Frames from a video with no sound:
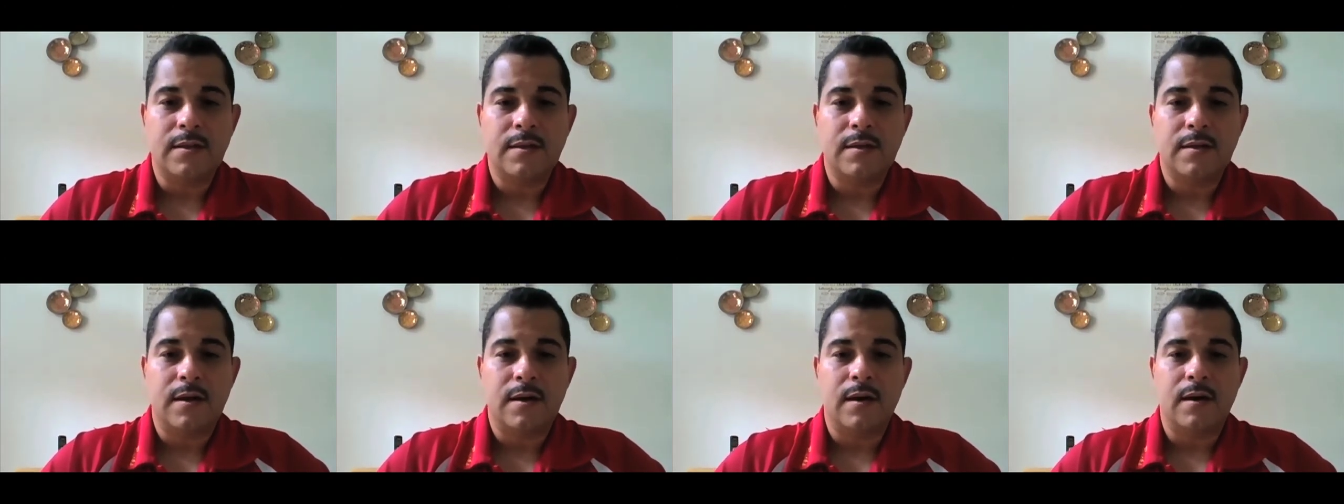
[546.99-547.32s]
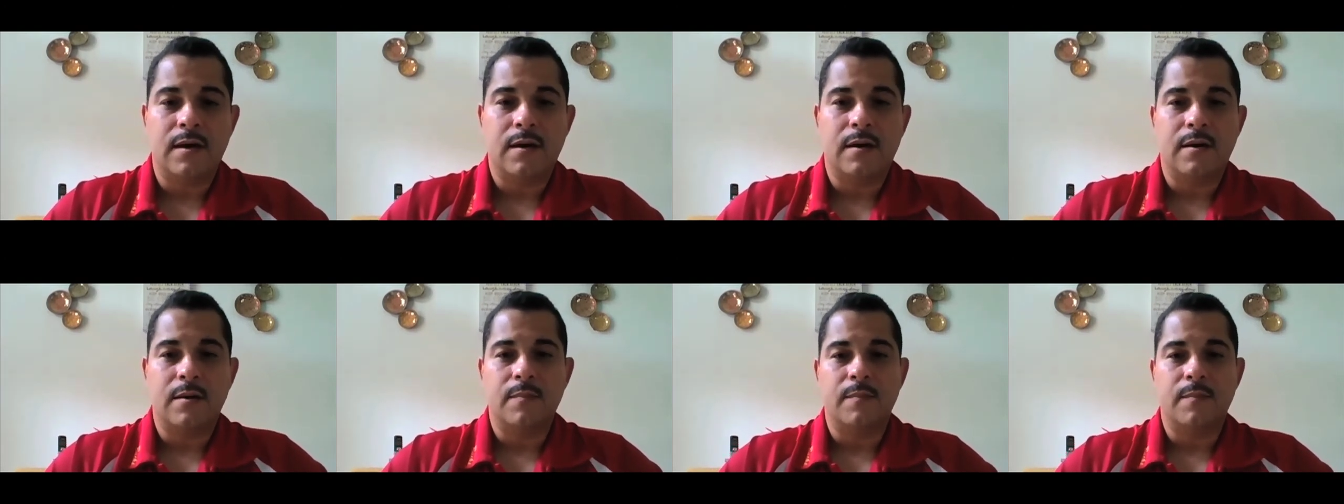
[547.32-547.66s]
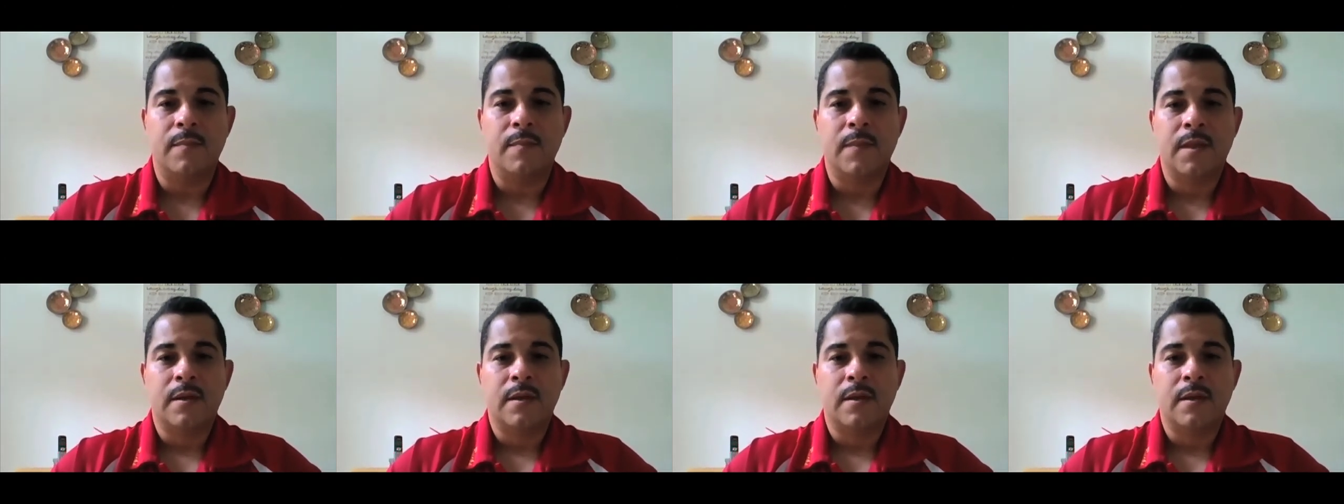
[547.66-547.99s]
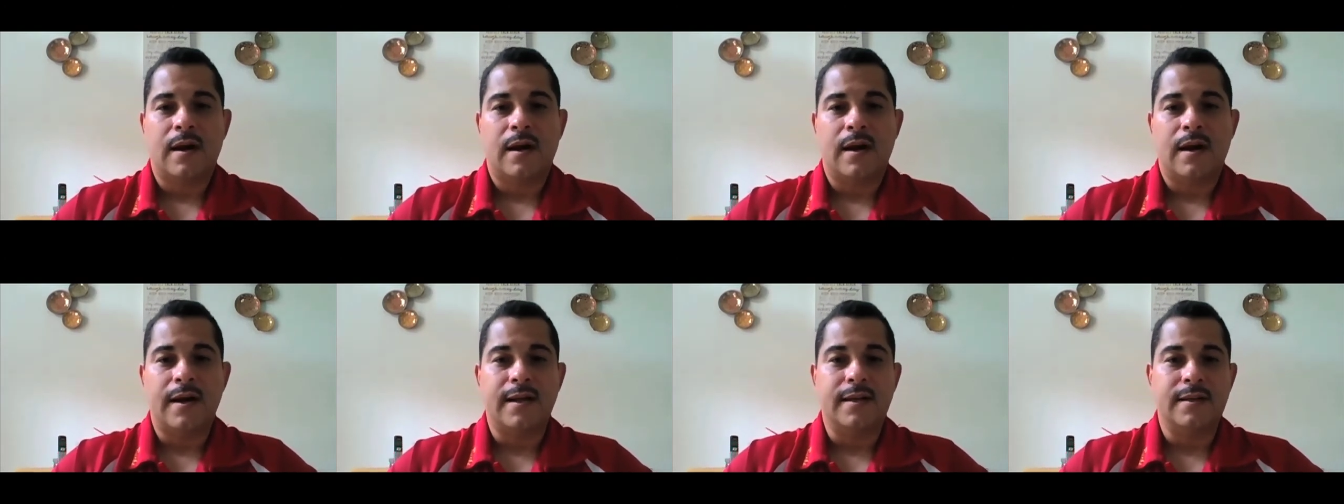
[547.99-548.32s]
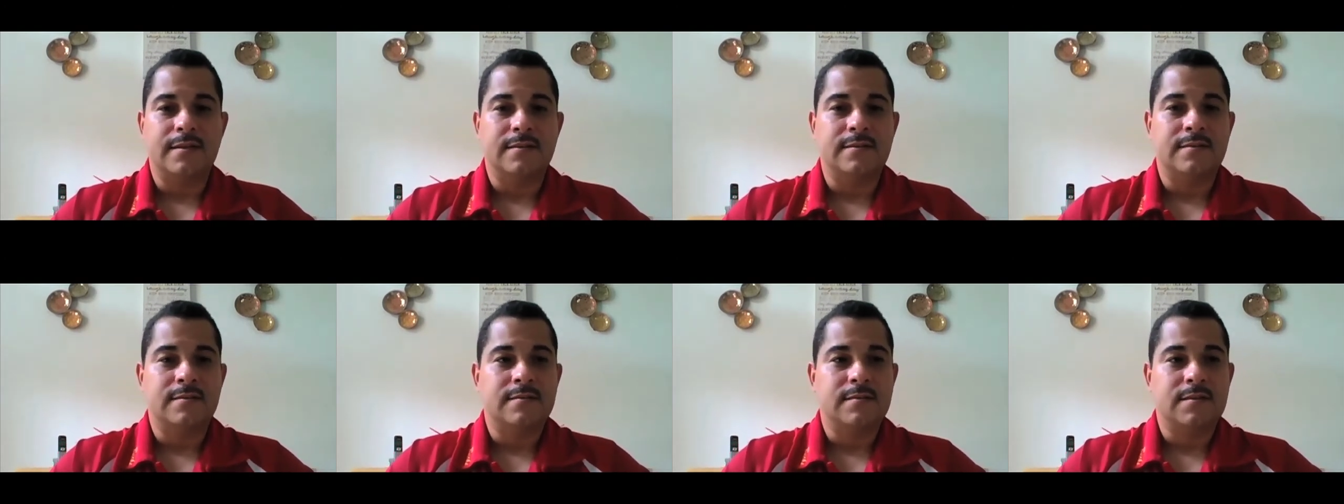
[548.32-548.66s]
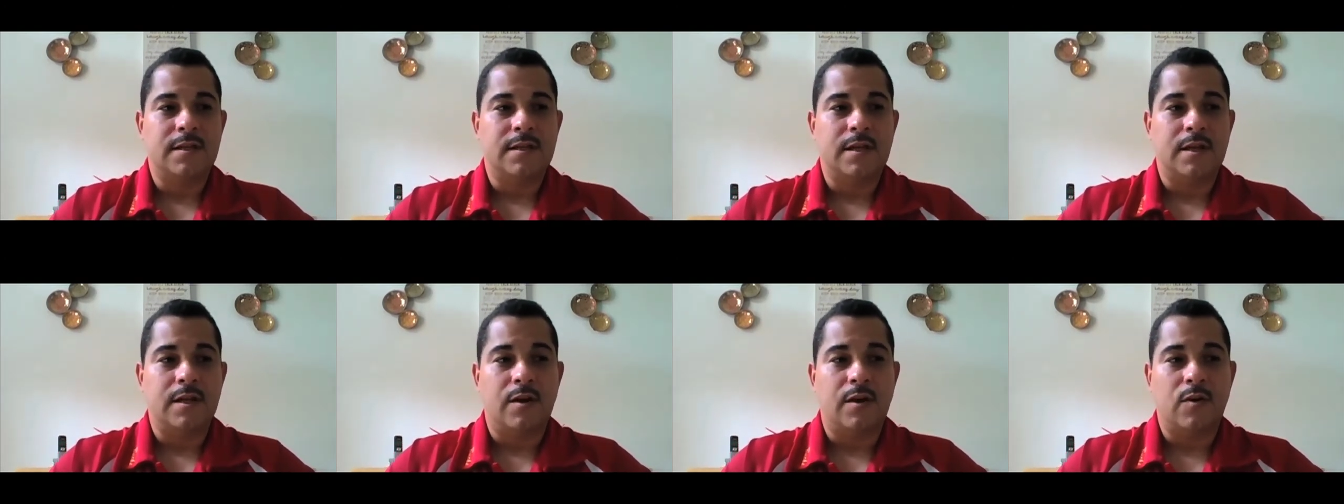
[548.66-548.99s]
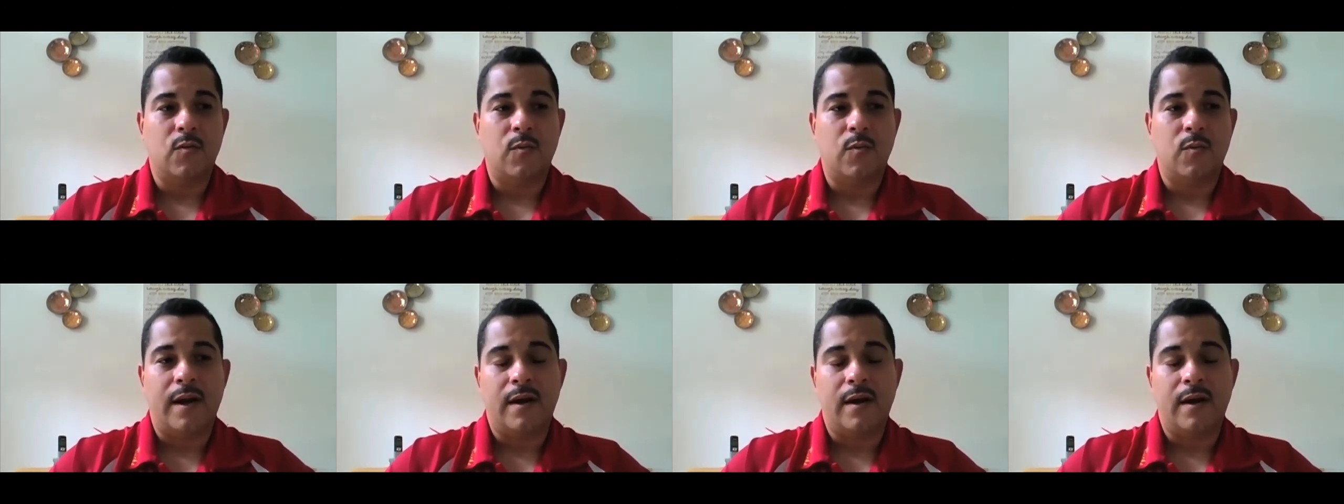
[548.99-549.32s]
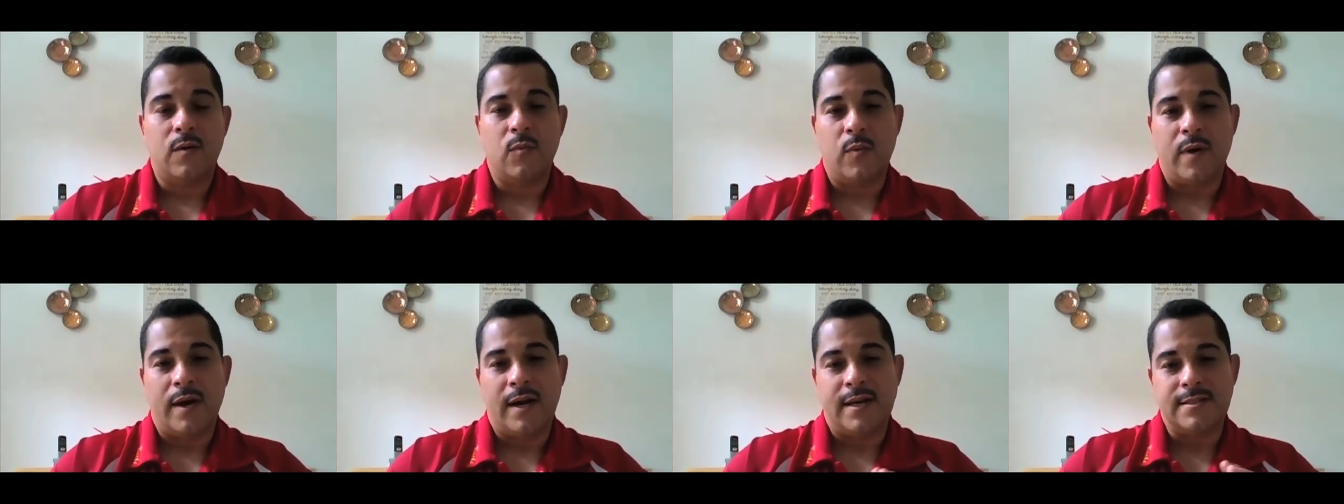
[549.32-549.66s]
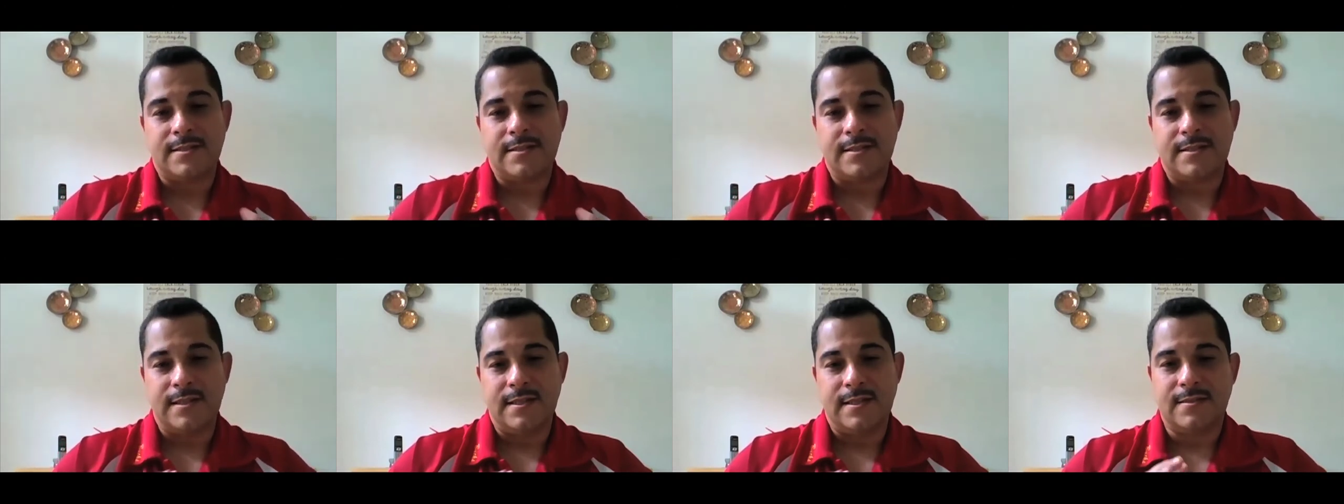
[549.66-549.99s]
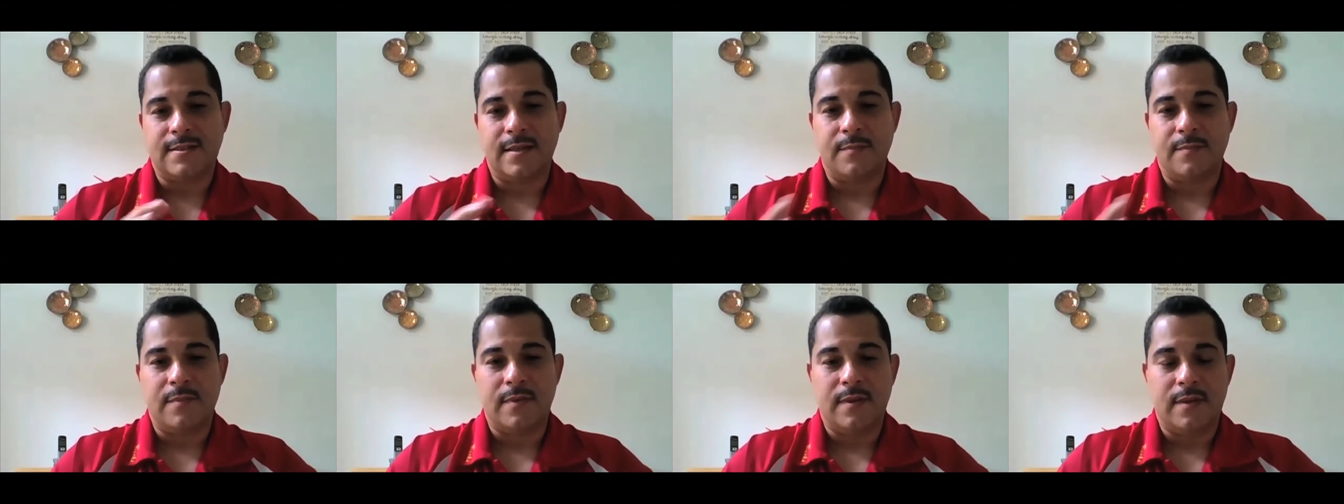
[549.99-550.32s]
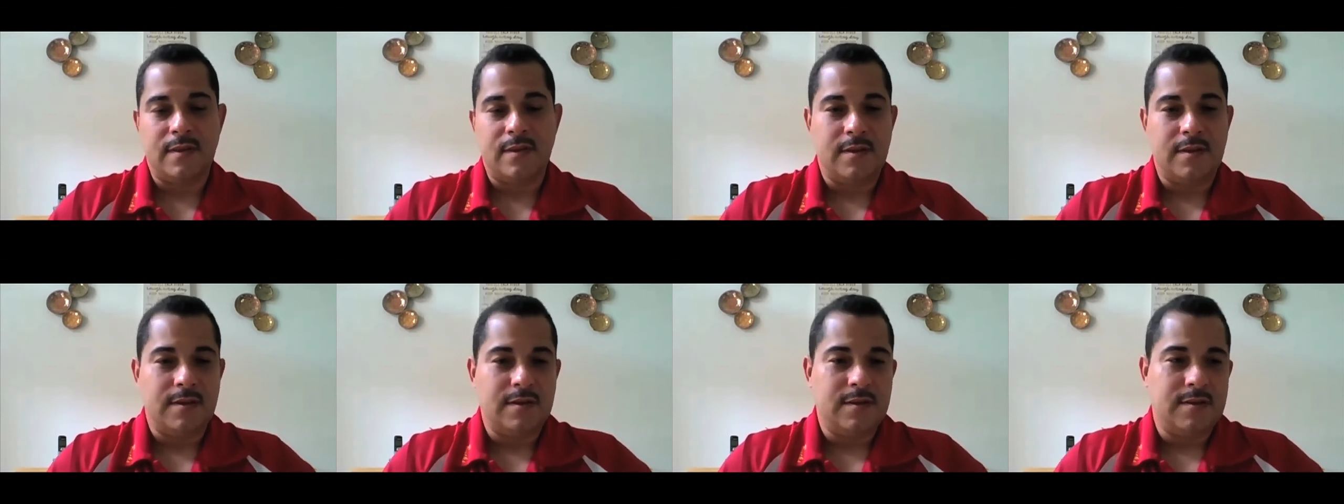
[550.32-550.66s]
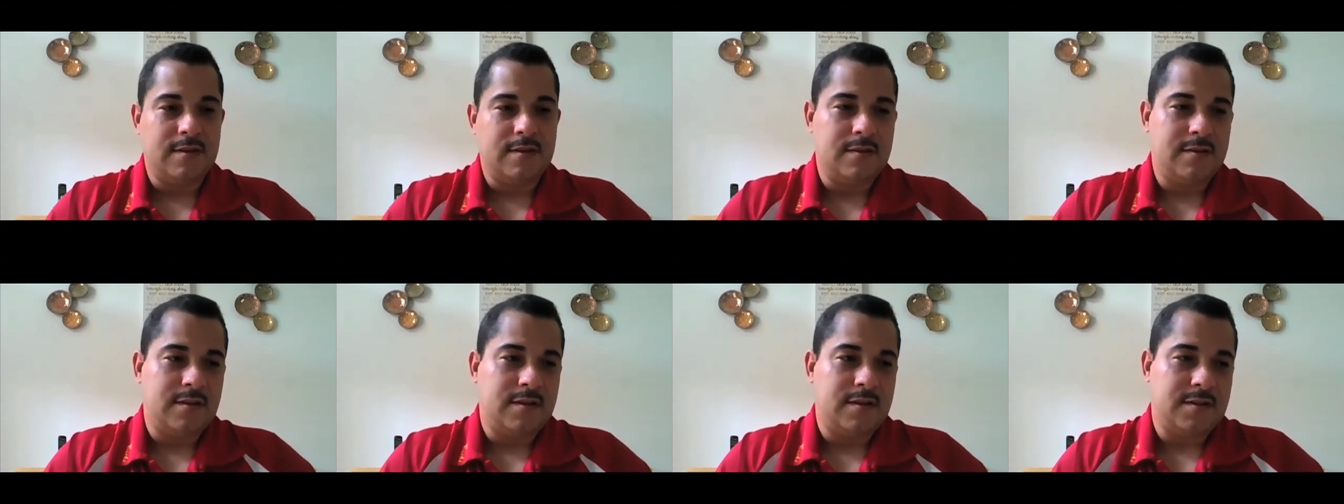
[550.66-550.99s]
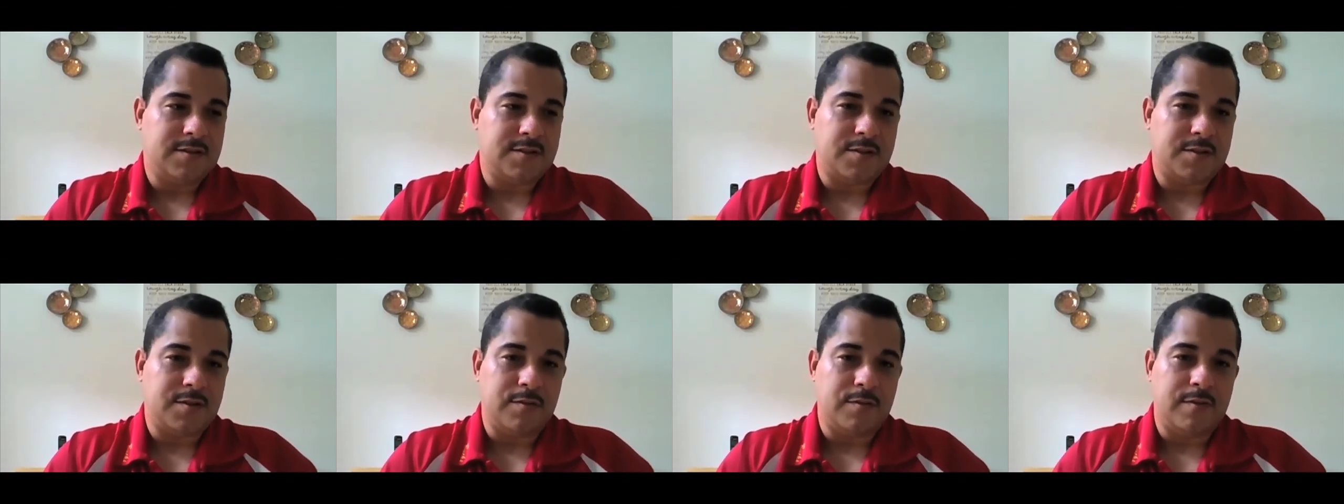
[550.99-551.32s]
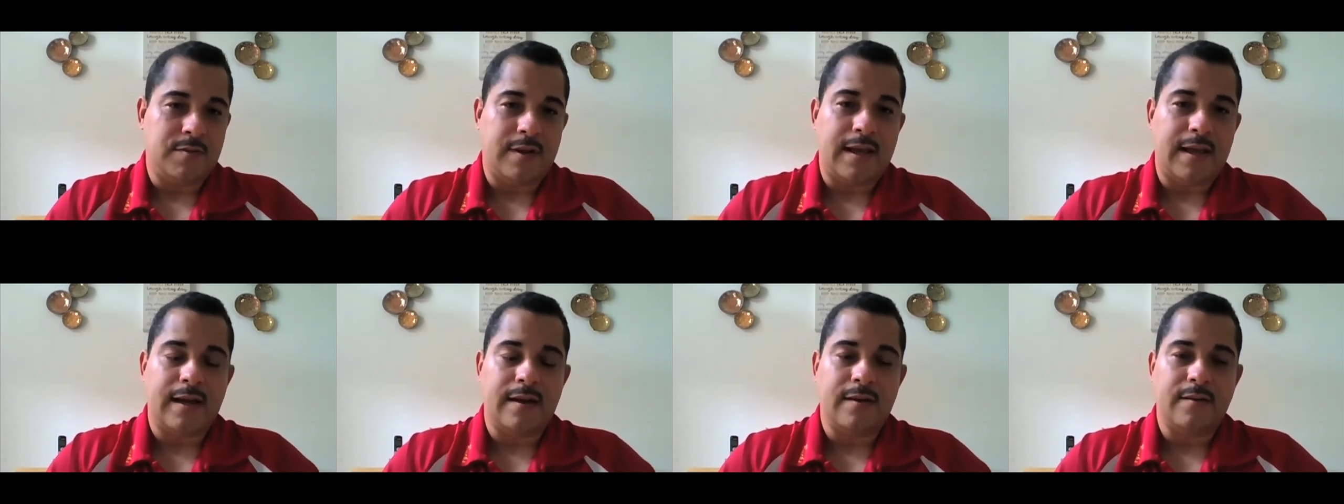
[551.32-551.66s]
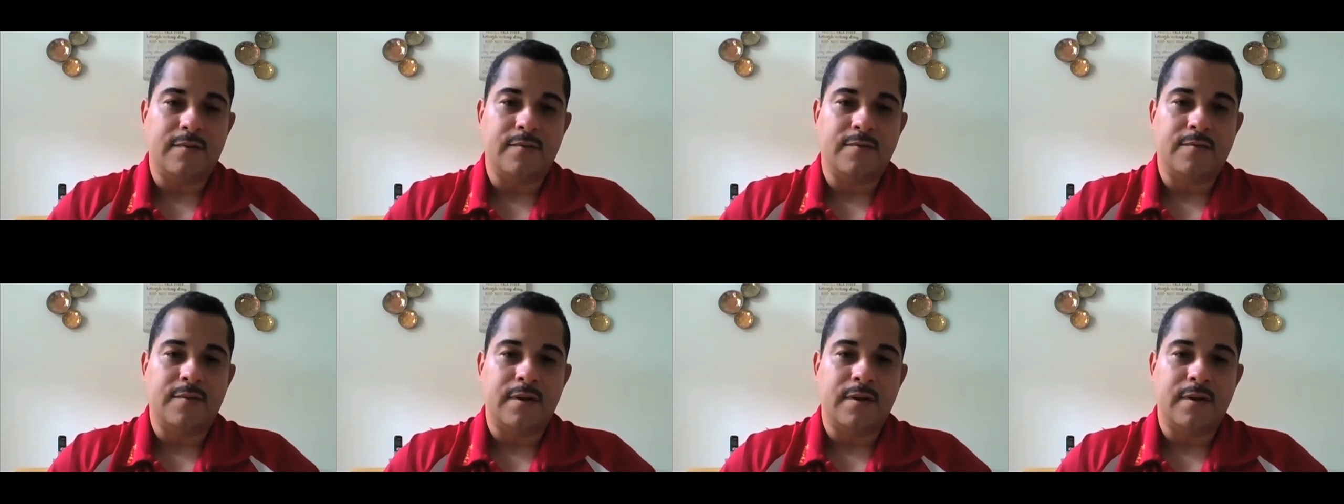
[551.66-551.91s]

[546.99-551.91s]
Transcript: When I see a student have